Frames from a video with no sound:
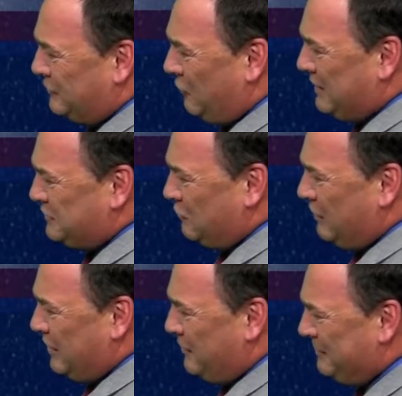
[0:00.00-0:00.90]
in western
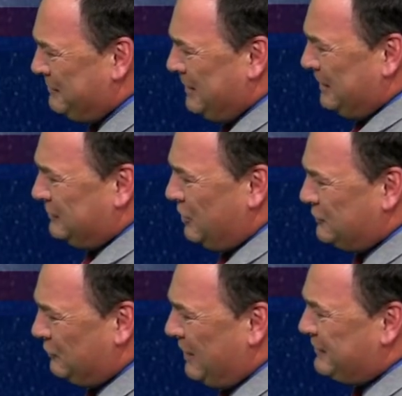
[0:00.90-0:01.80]
Wyoming.
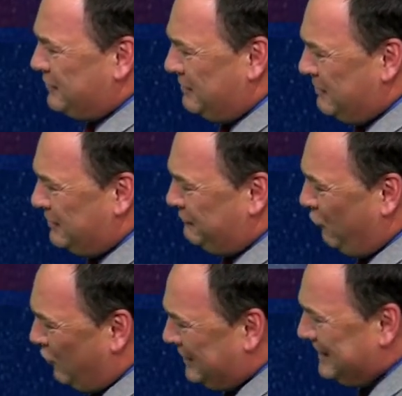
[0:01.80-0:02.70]
Lows will range from the mid
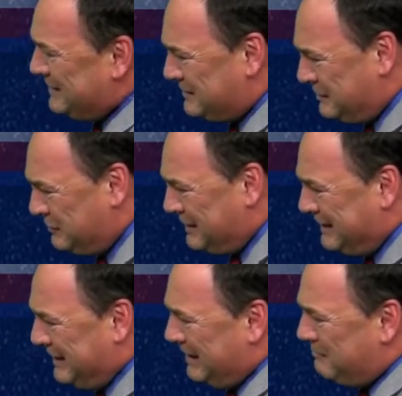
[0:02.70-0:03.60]
40s to
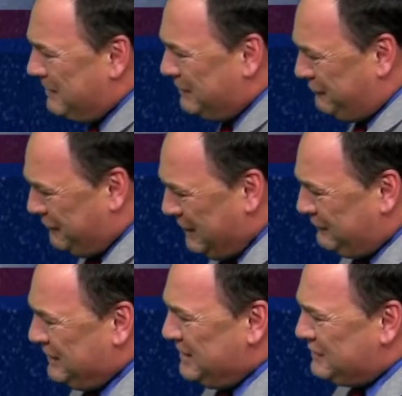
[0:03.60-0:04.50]
the mid
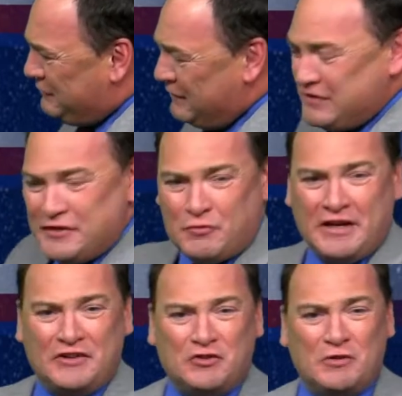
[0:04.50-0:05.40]
50s,
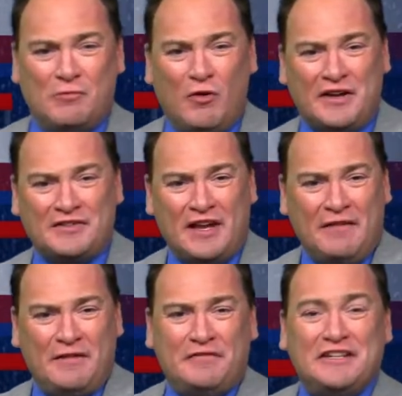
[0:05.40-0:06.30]
53 in Dubois,
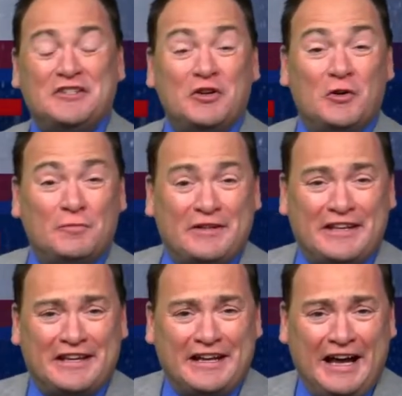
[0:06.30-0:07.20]
52 will be
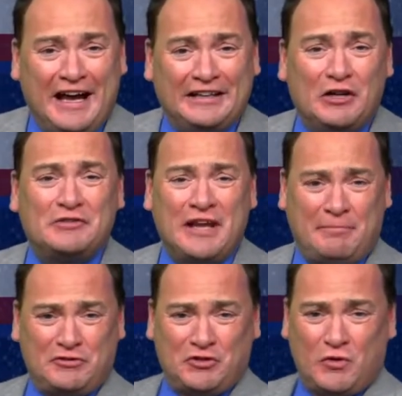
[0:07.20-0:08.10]
the a low
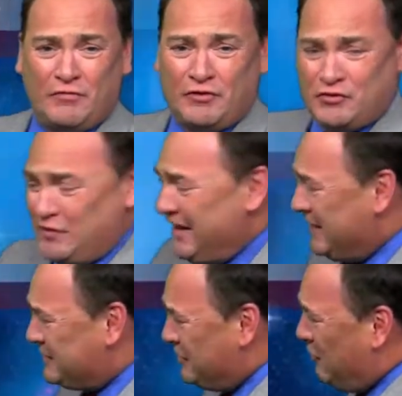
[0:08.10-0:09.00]
temperature over in
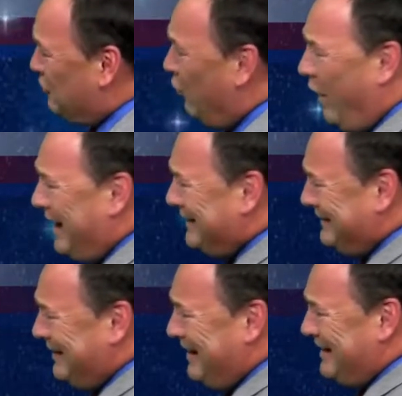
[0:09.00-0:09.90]
Drigg. So a quiet
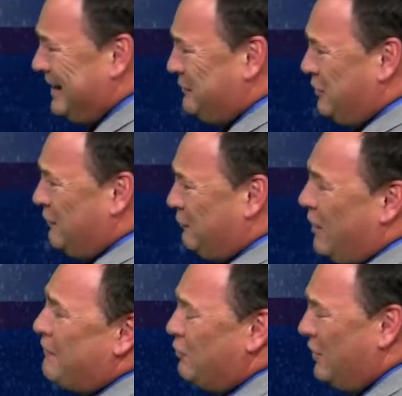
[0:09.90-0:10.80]
night out there
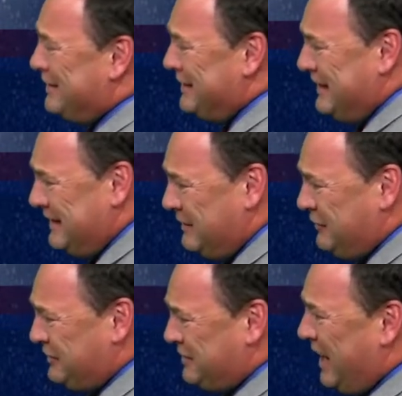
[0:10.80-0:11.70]
for everyone.
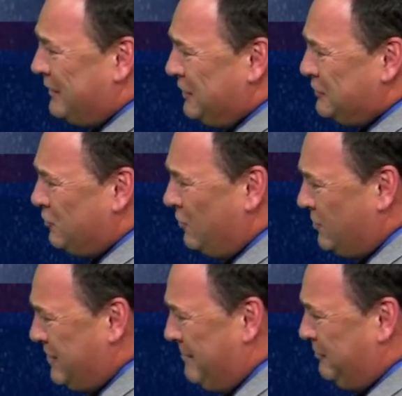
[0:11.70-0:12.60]
Even the southeast
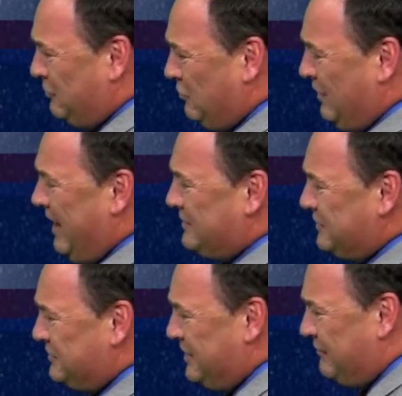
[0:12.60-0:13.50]
corner, a couple of clouds
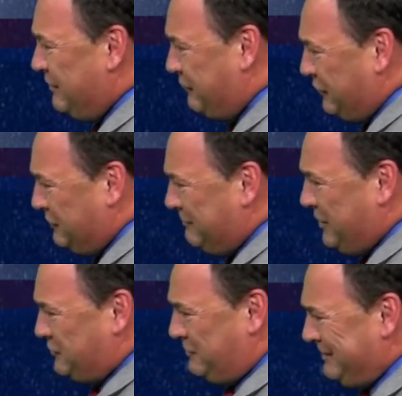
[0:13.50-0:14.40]
this evening for good
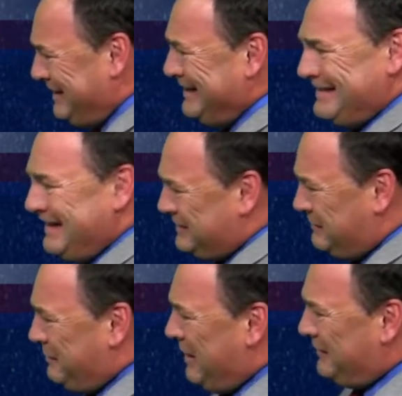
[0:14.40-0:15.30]
measure, but
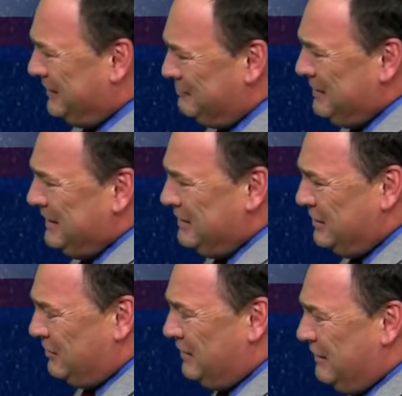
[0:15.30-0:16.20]
that's about it.
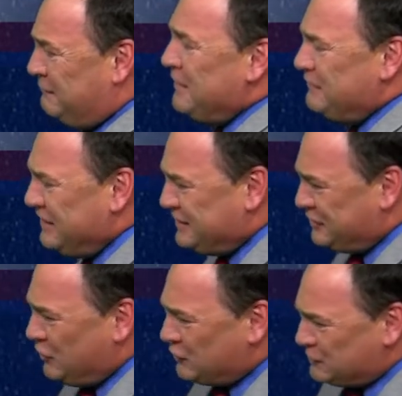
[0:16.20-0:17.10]
Near uh, 50 in
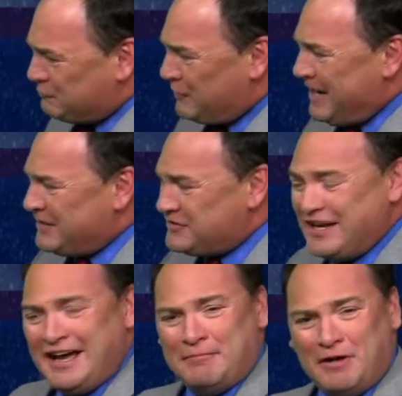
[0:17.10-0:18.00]
Soda Springs,
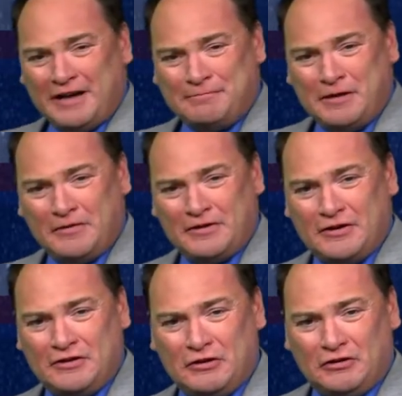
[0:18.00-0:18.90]

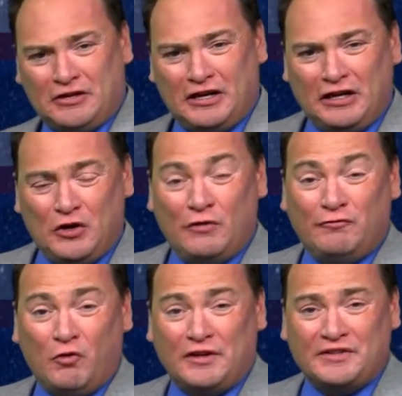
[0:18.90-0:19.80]
Montpelier, you're looking at a low of
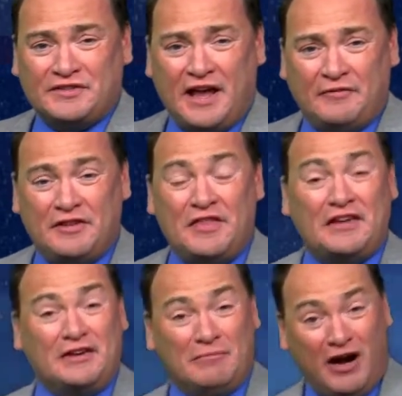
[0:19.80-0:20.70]
47.
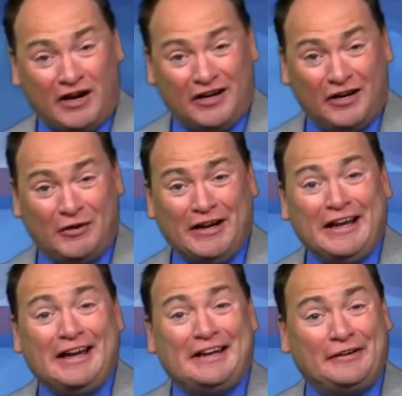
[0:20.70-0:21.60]
Then tomorrow,
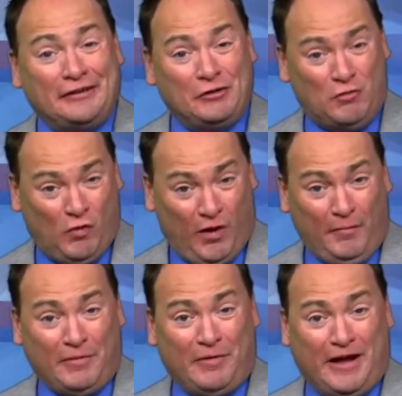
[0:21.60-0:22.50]
you're a little
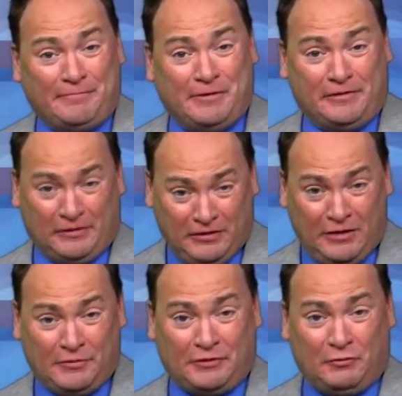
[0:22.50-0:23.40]
warmer Montpelier,
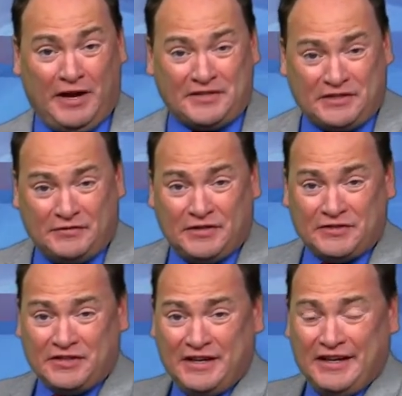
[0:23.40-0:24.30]
along with the rest of us.